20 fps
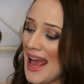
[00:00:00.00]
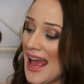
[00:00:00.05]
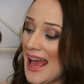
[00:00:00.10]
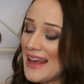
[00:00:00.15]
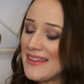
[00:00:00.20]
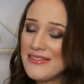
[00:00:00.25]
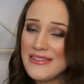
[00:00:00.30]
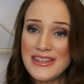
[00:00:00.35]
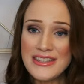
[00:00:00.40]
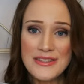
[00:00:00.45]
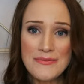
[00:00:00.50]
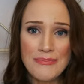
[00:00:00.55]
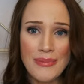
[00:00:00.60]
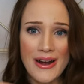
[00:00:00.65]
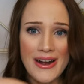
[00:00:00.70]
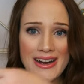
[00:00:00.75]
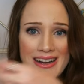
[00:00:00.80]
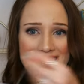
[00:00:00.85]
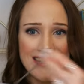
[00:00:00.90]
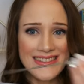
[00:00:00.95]
And these
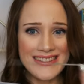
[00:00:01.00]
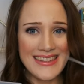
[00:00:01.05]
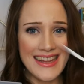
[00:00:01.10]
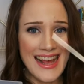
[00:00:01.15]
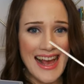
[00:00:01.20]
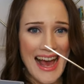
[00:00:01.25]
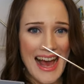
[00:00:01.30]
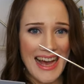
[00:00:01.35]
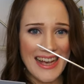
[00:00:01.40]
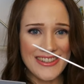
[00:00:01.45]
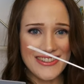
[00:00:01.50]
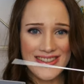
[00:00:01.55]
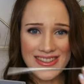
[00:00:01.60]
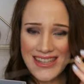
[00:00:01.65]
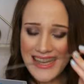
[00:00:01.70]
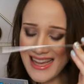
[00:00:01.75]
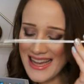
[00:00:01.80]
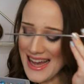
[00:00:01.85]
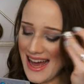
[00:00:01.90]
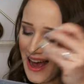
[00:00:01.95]
bars, they
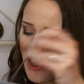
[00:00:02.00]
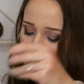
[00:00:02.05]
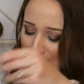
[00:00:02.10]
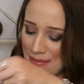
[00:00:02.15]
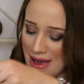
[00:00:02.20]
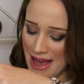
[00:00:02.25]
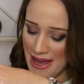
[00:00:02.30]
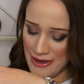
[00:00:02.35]
actually come